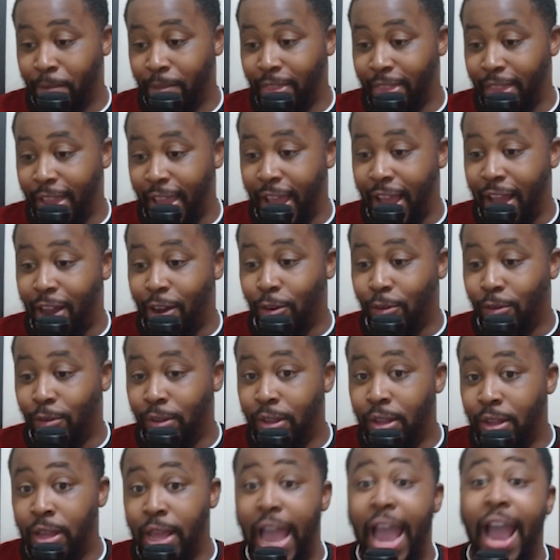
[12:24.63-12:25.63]
now,
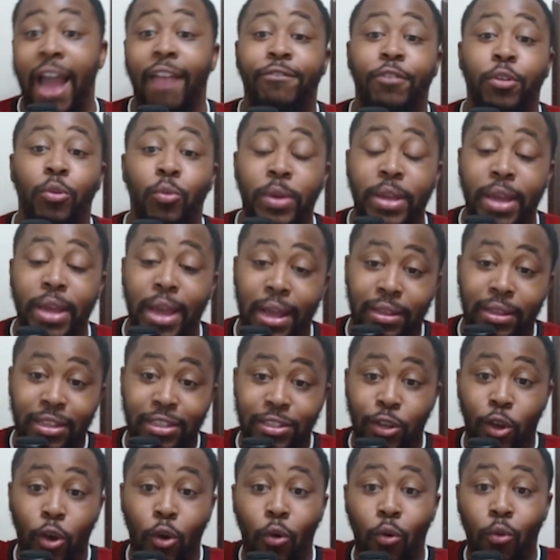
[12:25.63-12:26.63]
after we had
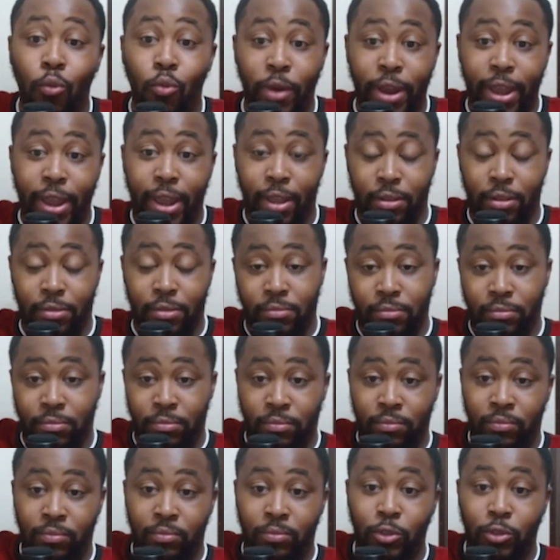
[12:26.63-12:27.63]
this whole rant
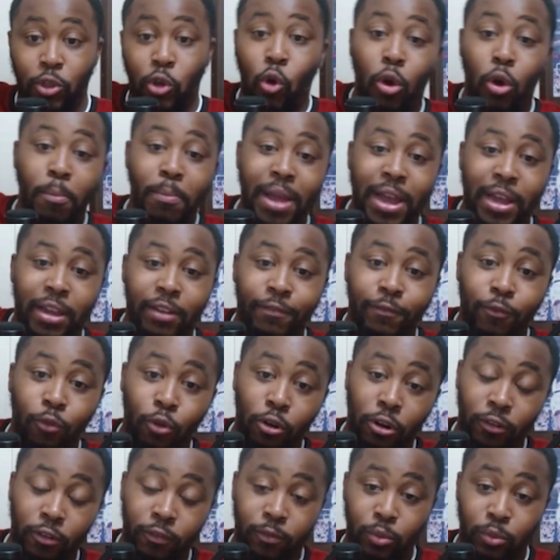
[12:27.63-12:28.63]
going back and
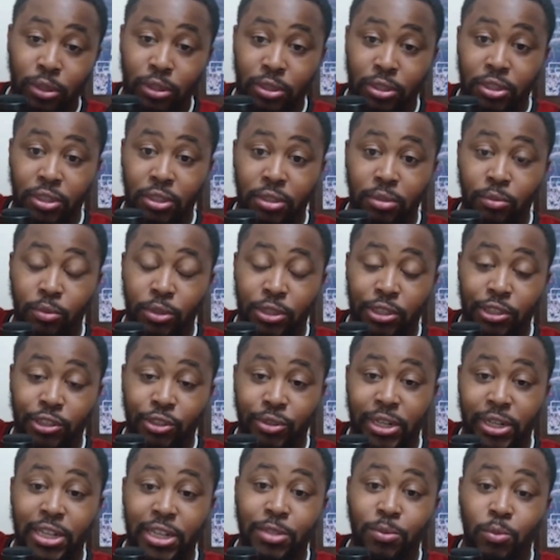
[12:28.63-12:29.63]
forth with the
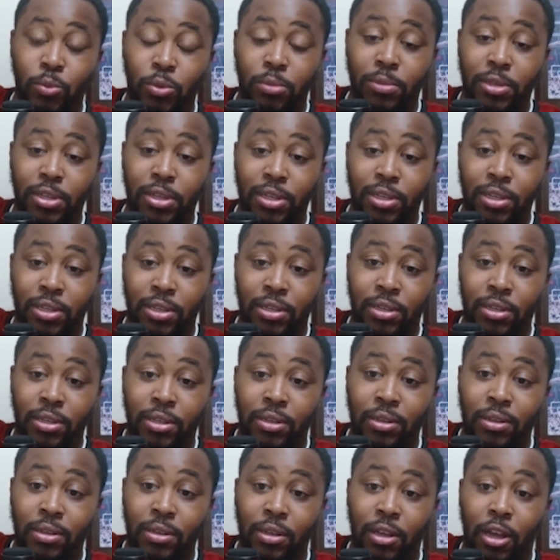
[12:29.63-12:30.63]
trans woman
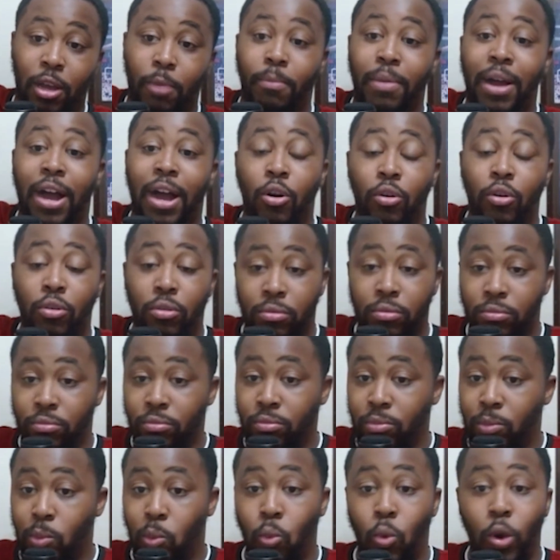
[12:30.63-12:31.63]
about
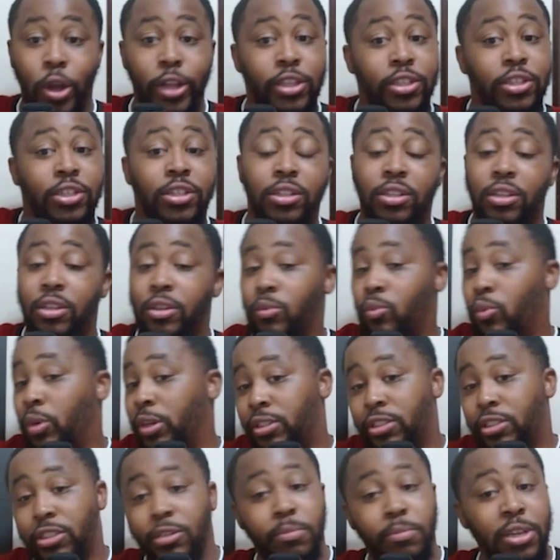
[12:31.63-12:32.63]
what
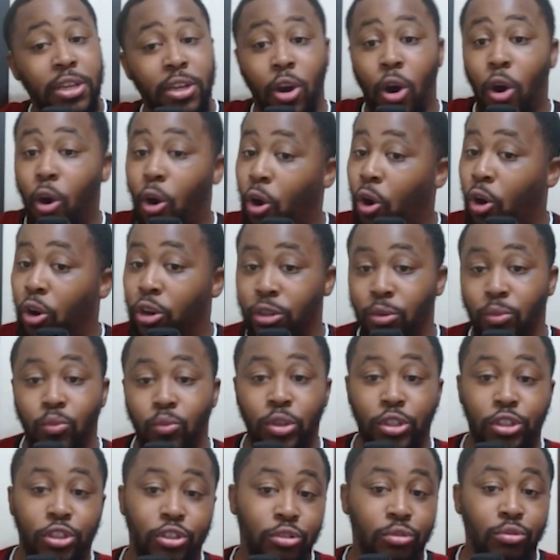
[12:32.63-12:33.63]
to be called and
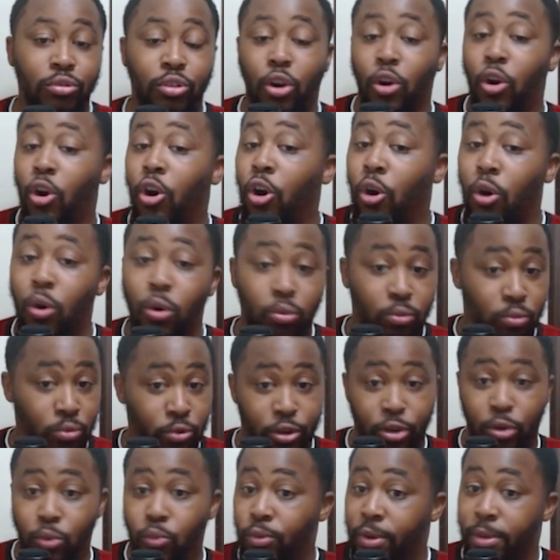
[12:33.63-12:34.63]
what you call
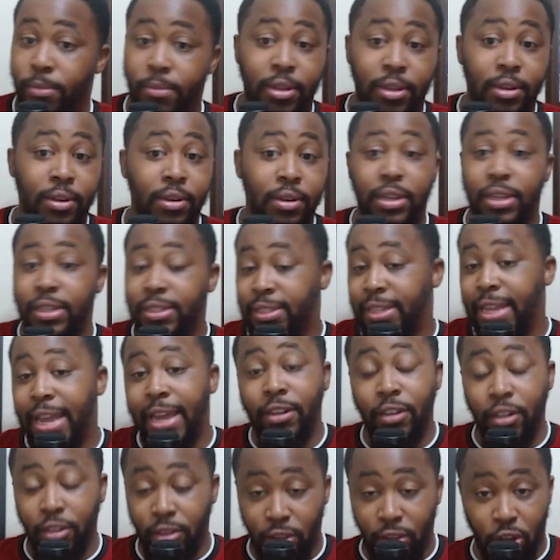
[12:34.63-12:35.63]
real women, this,
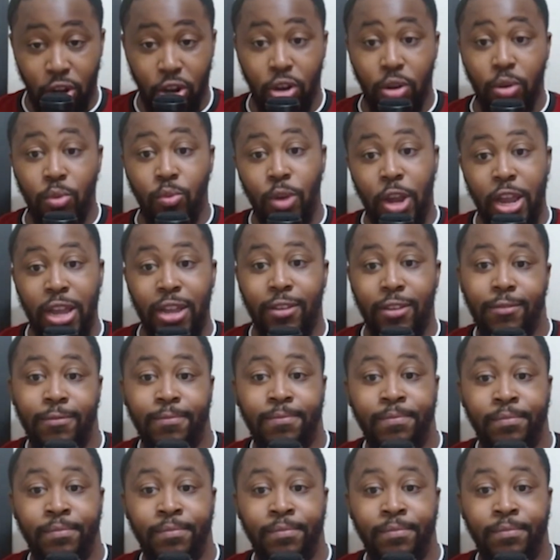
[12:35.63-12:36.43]
that, and the third, right?